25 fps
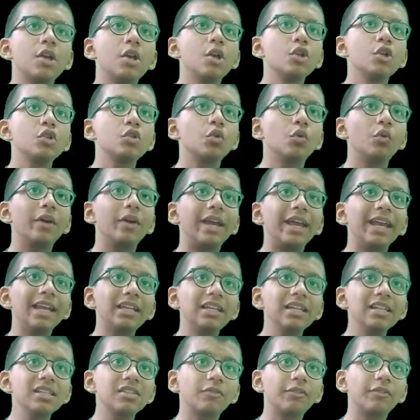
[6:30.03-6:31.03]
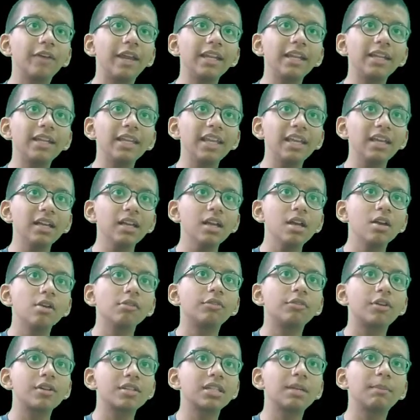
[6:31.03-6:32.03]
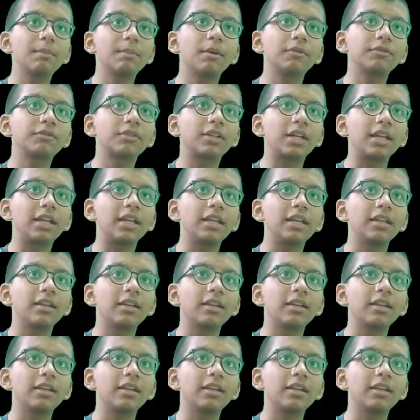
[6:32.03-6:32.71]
So it is waiting for sum of 3.